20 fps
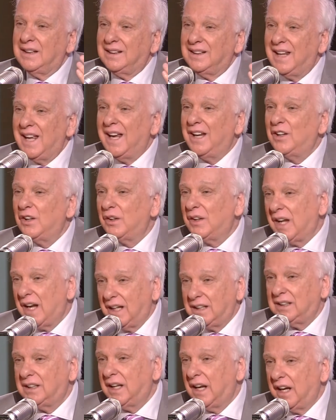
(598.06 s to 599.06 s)
later
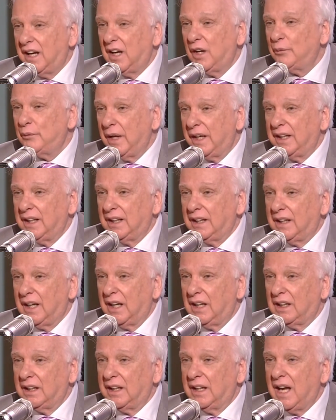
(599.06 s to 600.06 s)
that day on Megyn
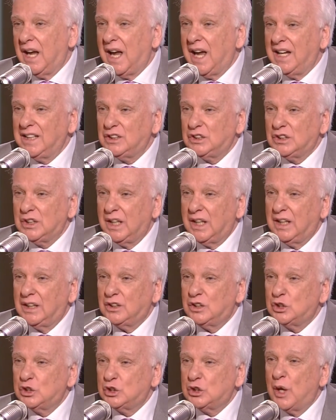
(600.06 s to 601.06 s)
Kelly, I
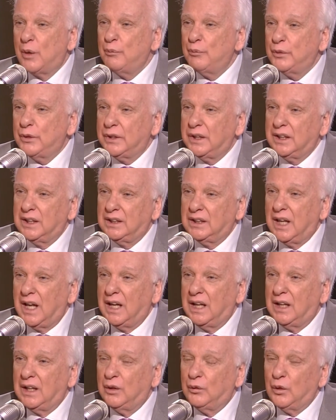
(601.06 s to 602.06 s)
said something
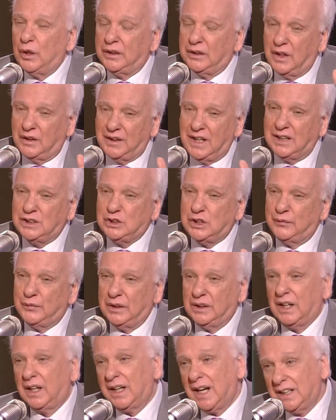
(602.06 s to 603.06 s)
like, well, no, not
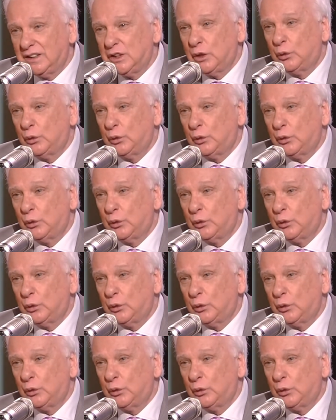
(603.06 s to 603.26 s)
something like,